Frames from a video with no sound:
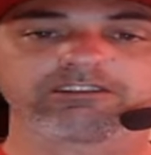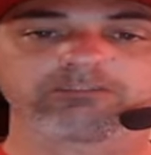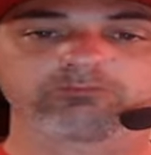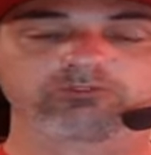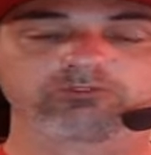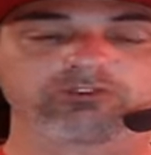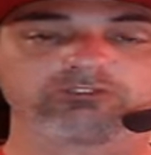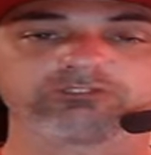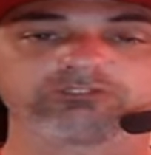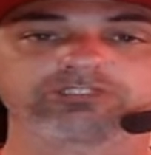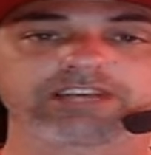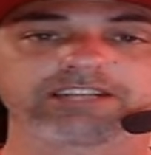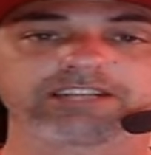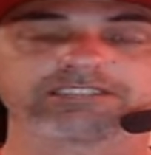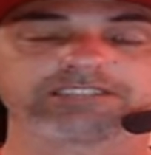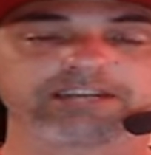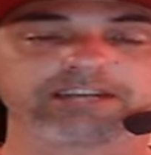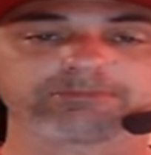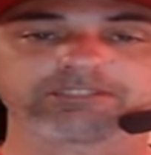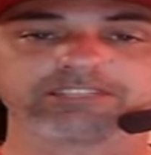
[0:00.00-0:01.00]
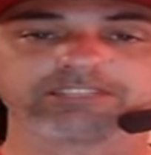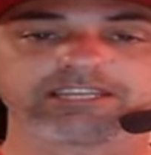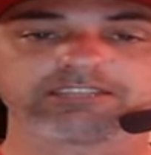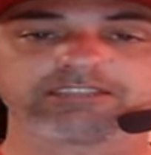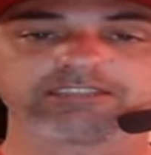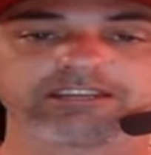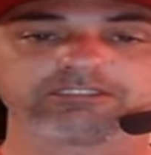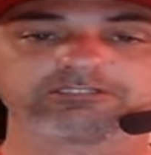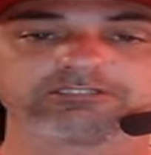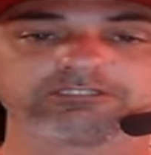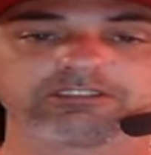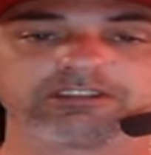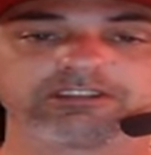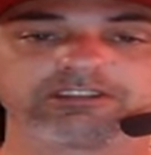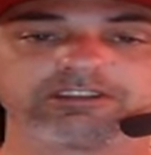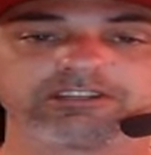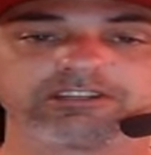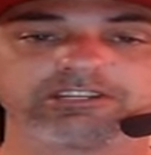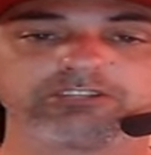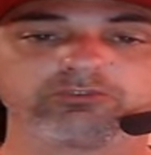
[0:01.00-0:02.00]
Morono's got to stop the takedowns.
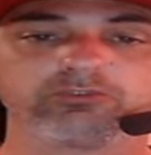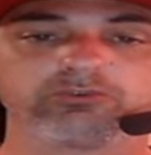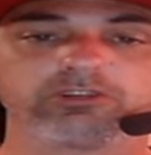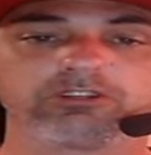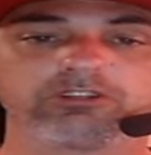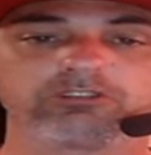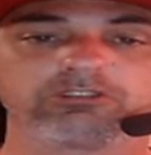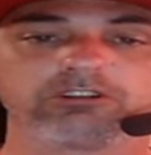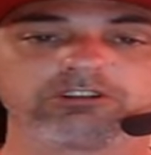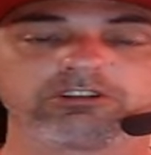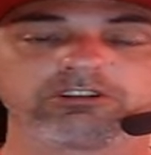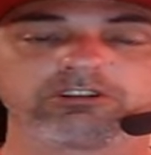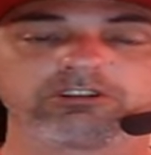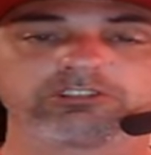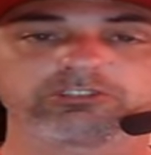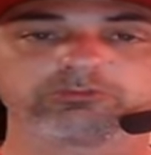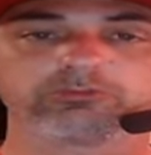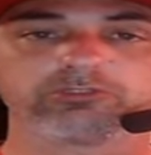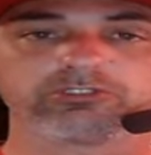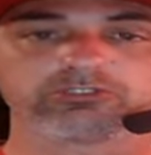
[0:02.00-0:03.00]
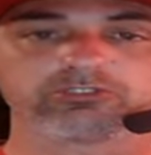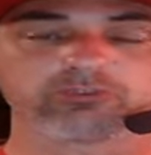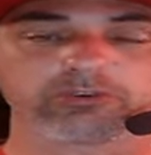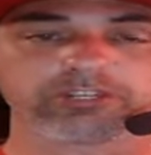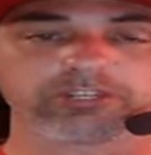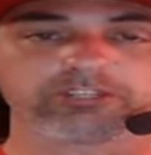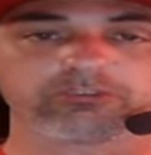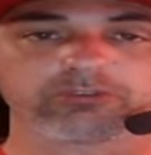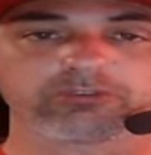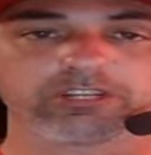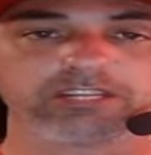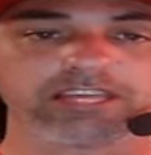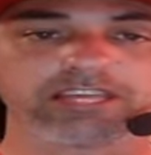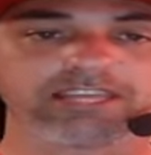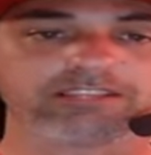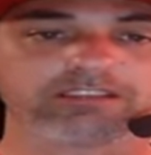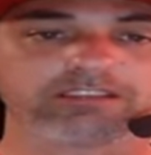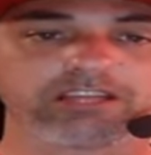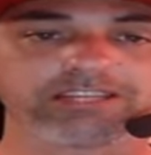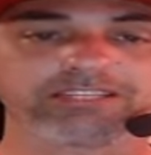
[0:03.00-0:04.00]
He will to move to
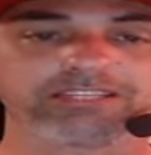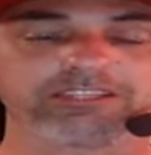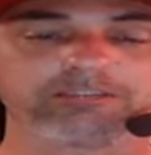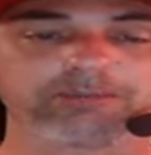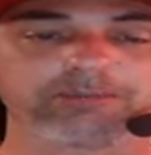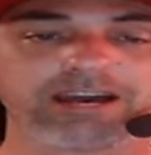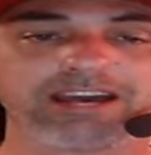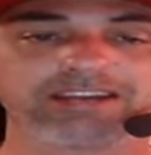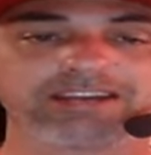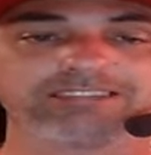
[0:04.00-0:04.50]
23-8, likely by